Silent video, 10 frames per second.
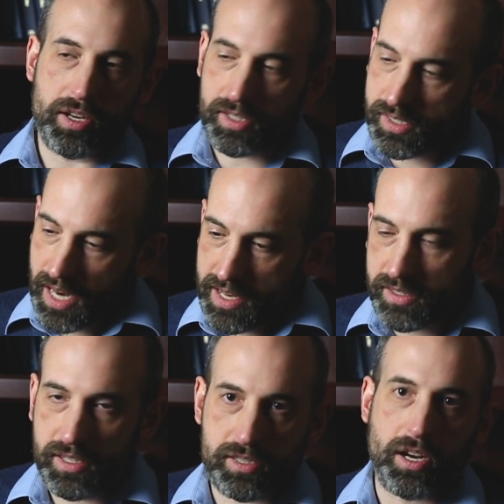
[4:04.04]

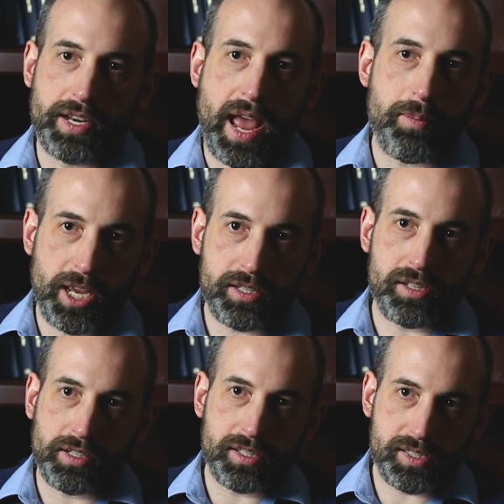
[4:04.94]
understands its
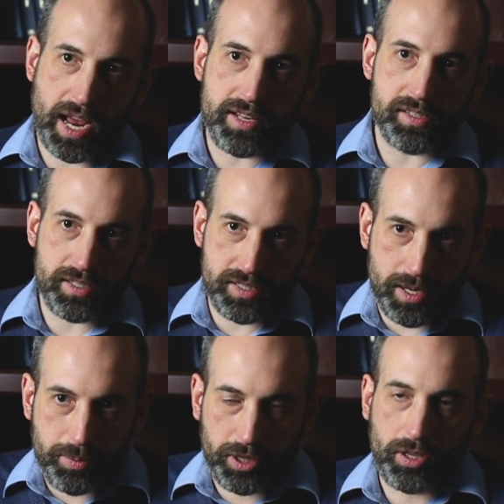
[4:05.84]
dynamics, understands its
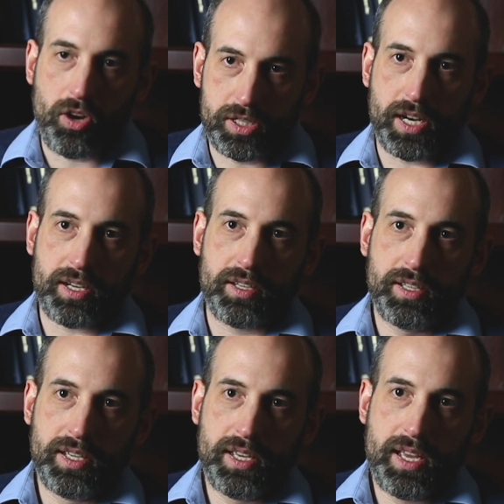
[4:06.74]
deeper logic,
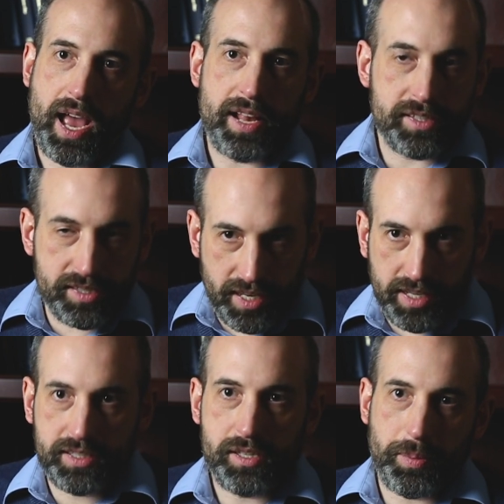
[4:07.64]
and
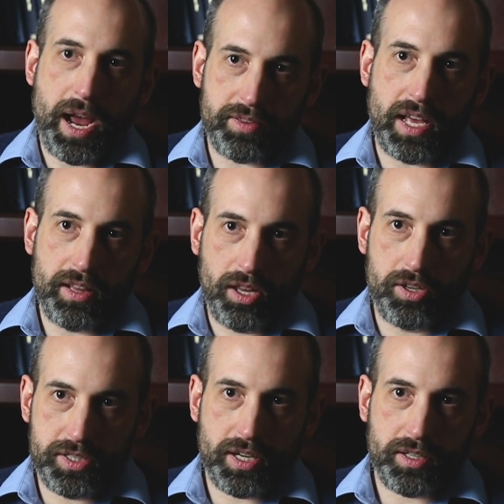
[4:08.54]
sings about that
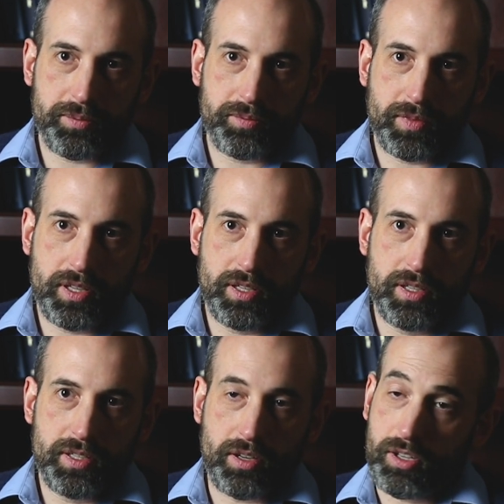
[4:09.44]
logic.
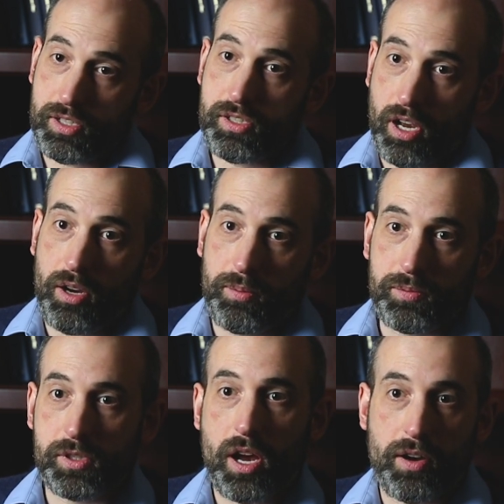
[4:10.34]
There are
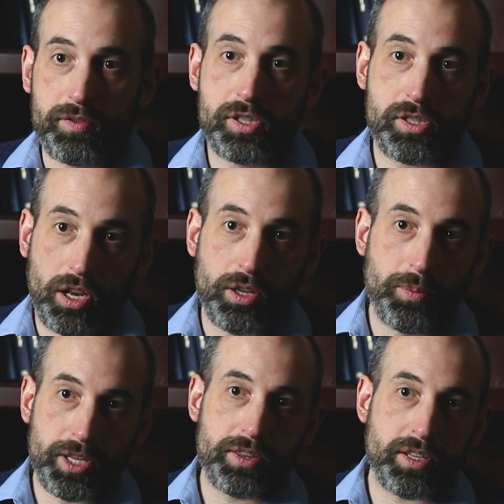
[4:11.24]
Psalms of
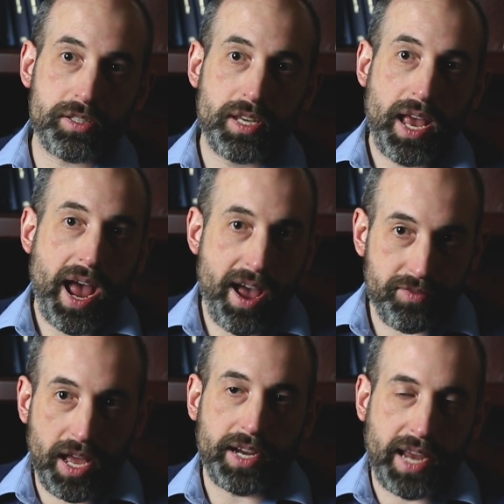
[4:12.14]
Solomon that
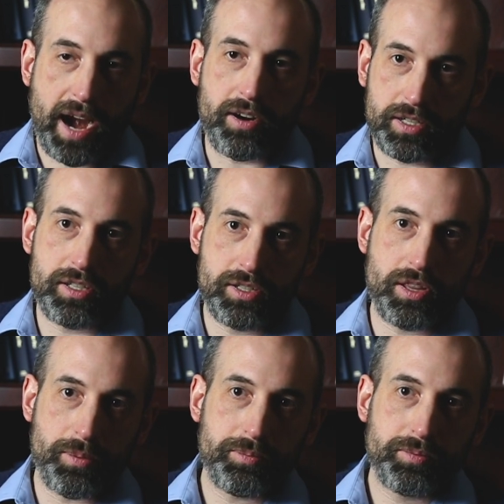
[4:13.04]
have that character
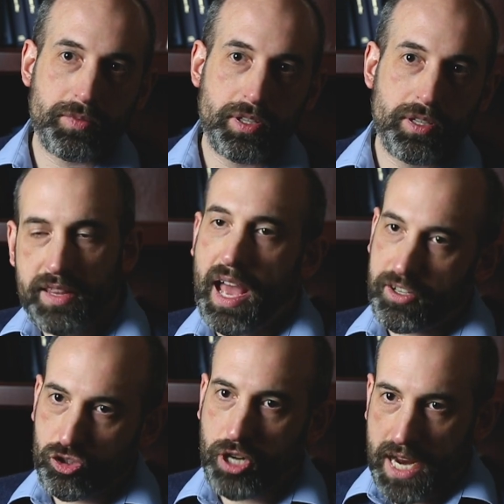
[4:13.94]
to them.
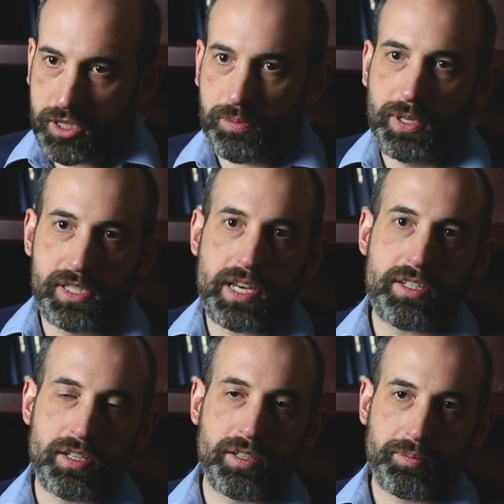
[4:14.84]
That
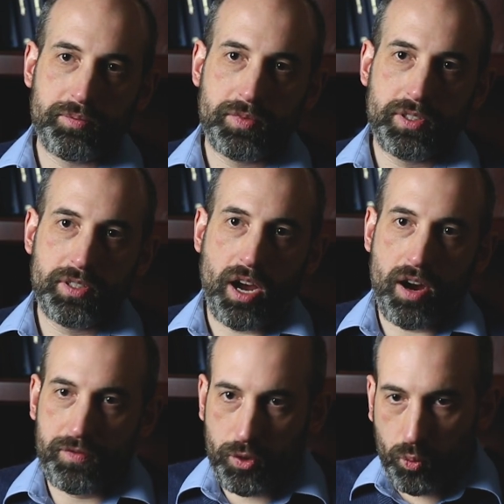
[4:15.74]
transposition
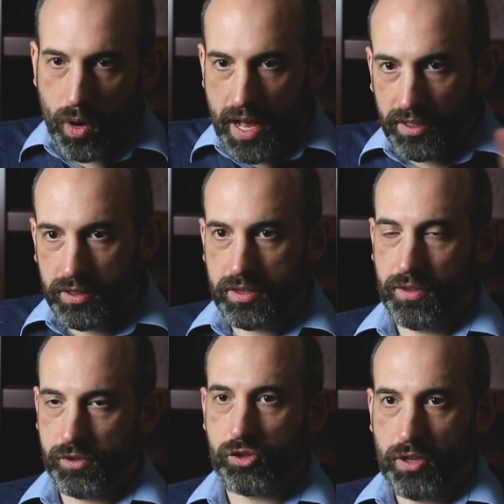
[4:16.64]
of the
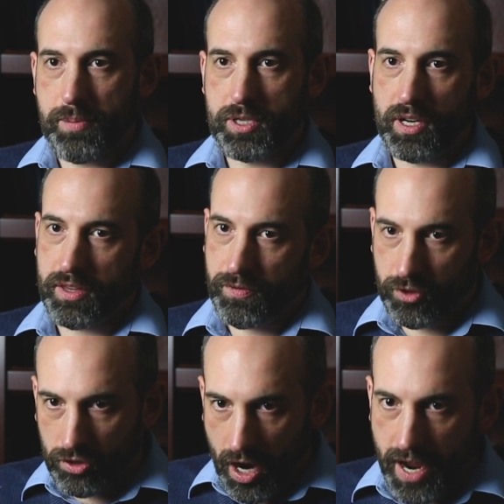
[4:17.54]
wealth of Scripture, the
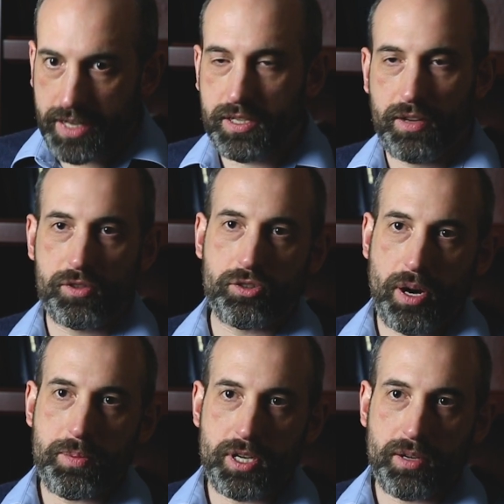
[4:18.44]
variety of
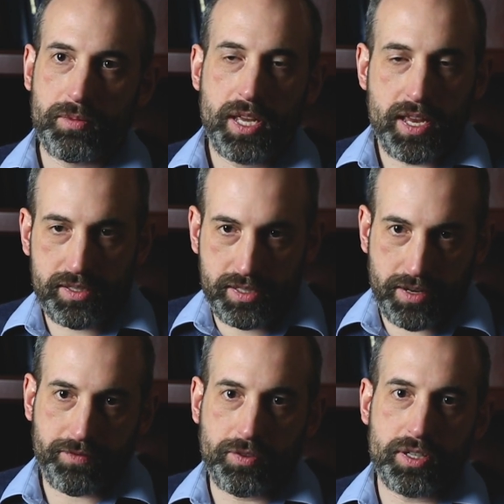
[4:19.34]
Scripture, its
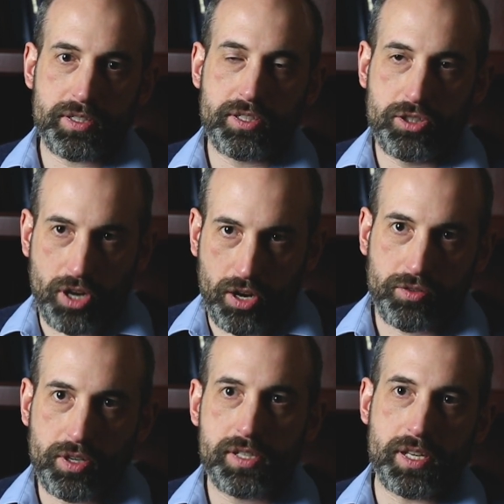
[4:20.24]
different
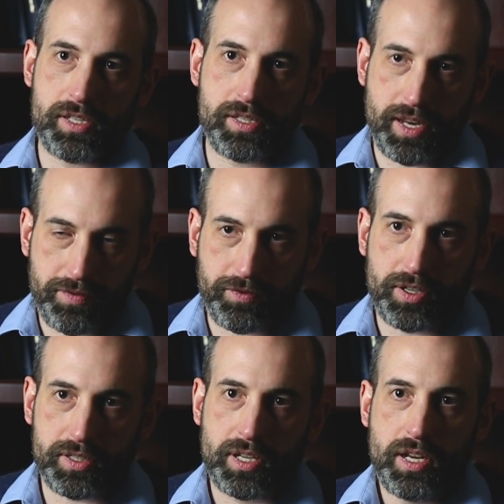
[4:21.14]
genres, its
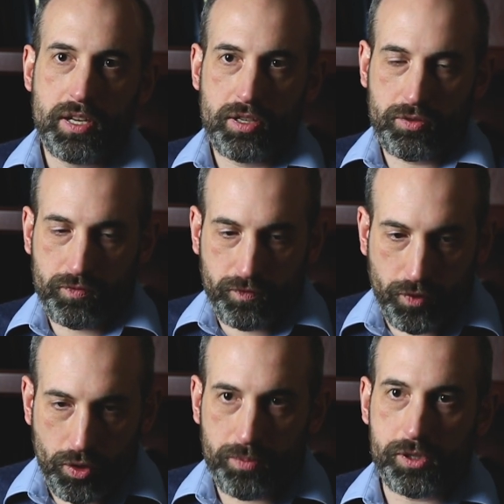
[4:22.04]
different
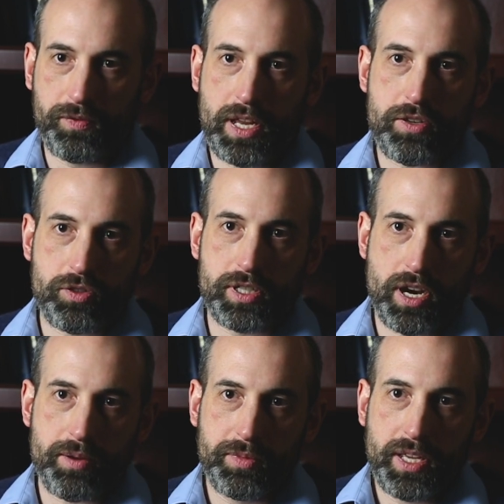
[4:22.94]
forms of
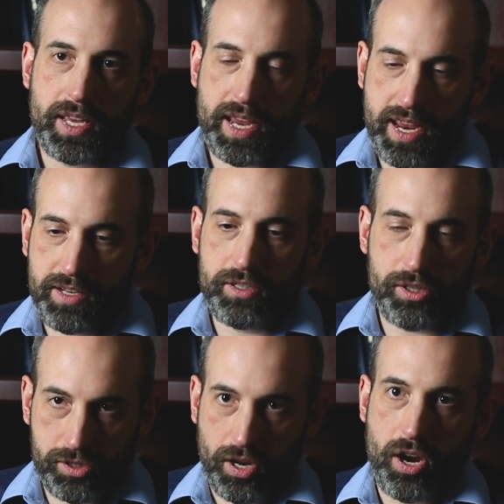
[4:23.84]
literature,
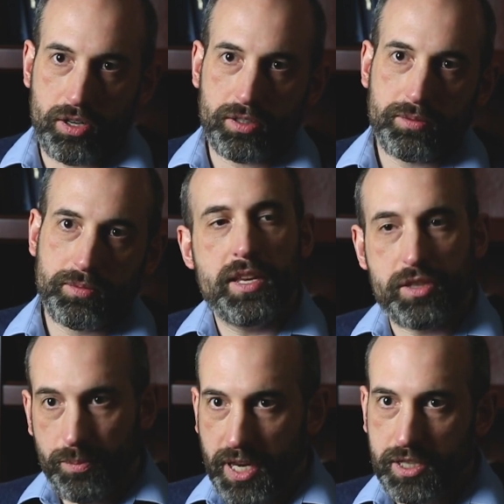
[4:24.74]
into song
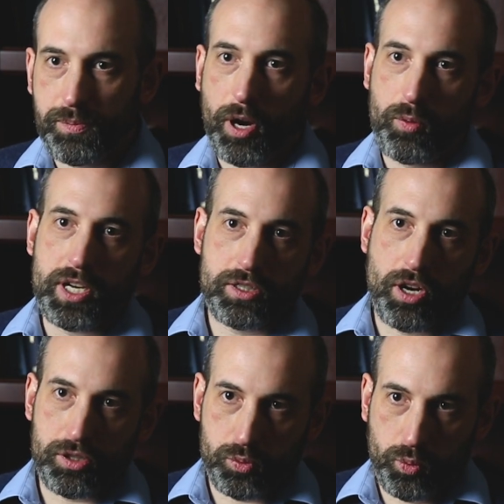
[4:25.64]
is a means by which
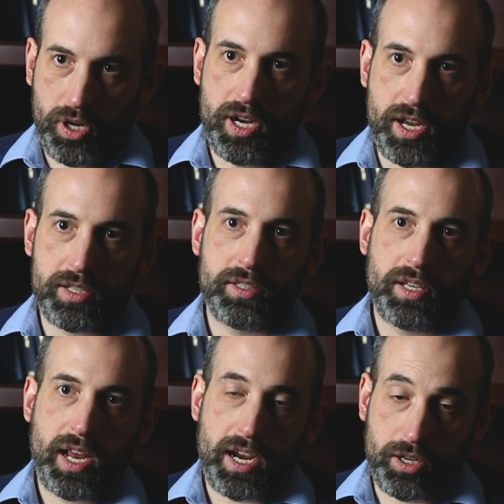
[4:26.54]
God's Word
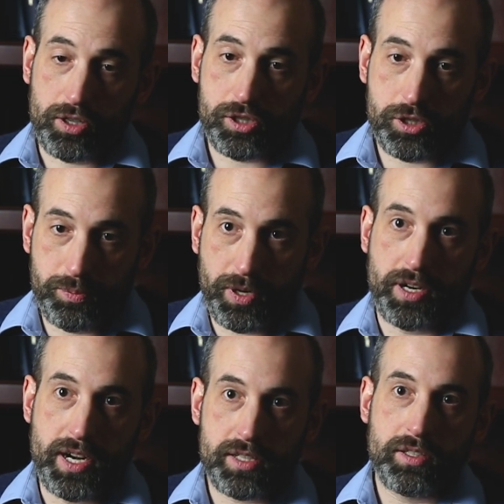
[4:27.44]
and God's
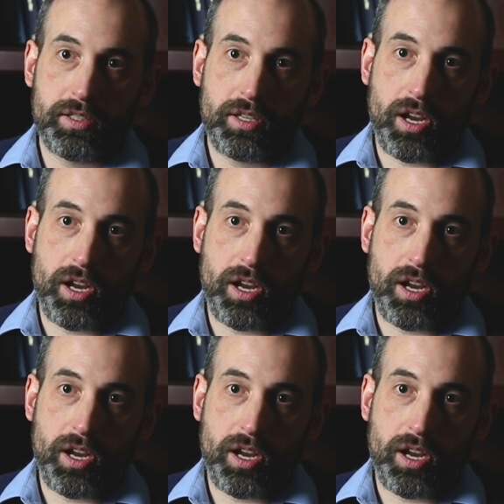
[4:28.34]
Spirit